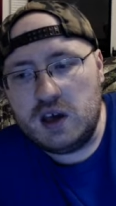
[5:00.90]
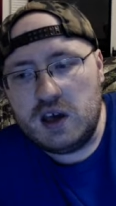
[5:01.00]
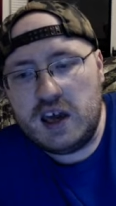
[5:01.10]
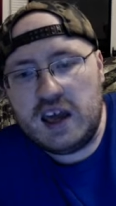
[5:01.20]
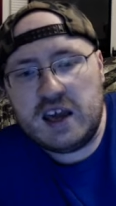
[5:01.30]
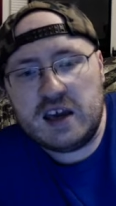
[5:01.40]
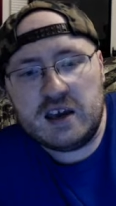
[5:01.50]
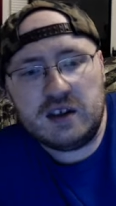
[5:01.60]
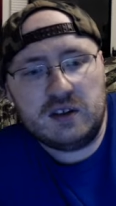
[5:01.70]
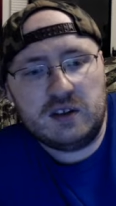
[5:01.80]

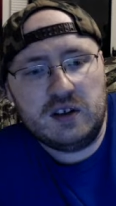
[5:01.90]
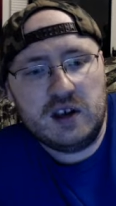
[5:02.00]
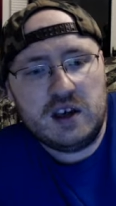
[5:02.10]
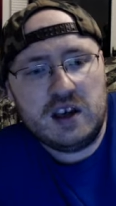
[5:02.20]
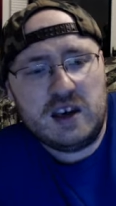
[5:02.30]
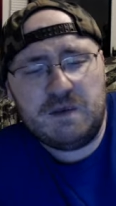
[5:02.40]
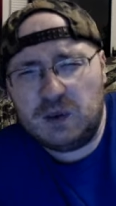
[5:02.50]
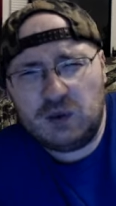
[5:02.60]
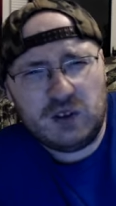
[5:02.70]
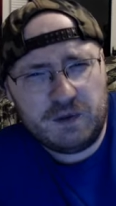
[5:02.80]
and it
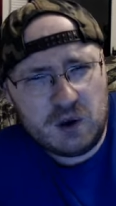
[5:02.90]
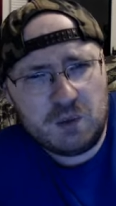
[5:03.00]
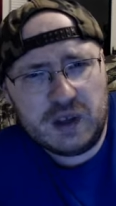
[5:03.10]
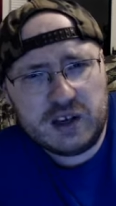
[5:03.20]
fits the film like a